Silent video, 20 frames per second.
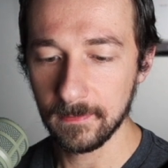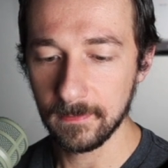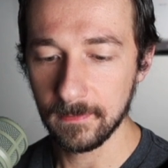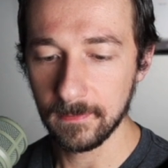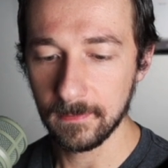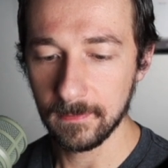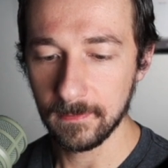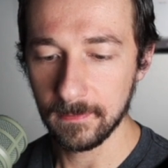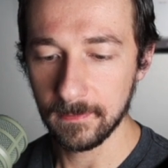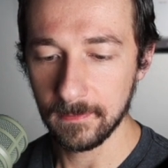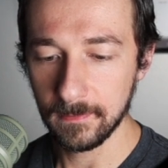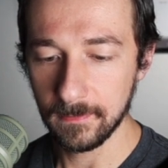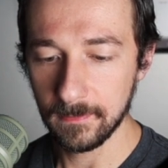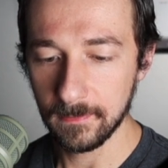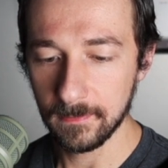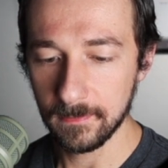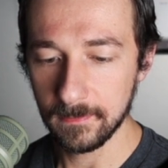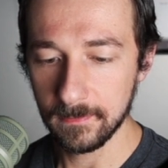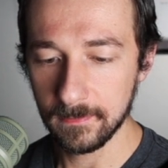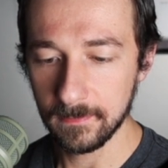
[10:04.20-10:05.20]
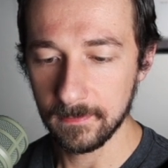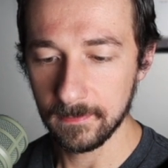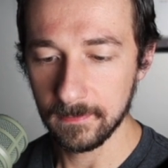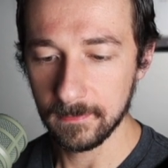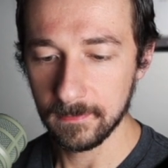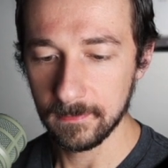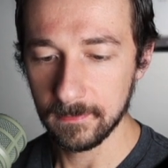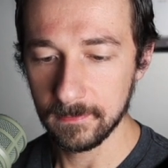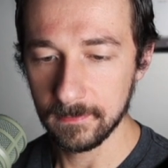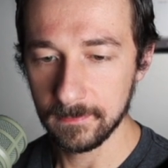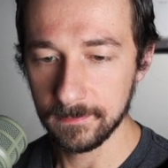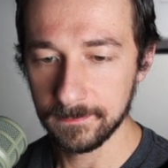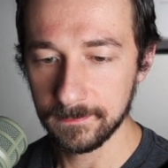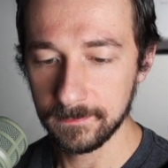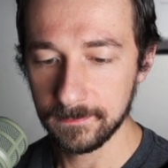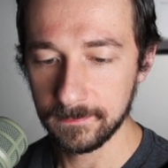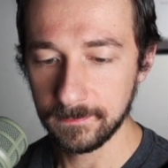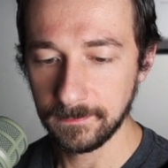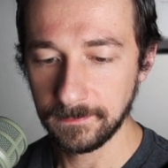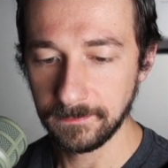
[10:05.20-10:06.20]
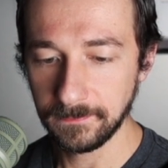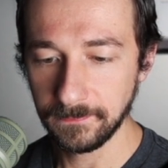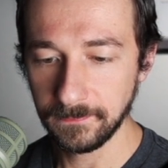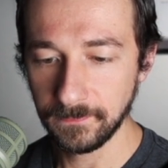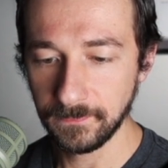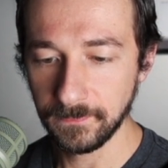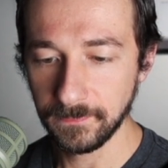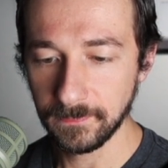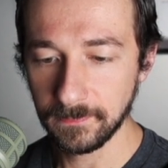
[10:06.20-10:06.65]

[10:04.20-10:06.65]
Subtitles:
(no one is talking)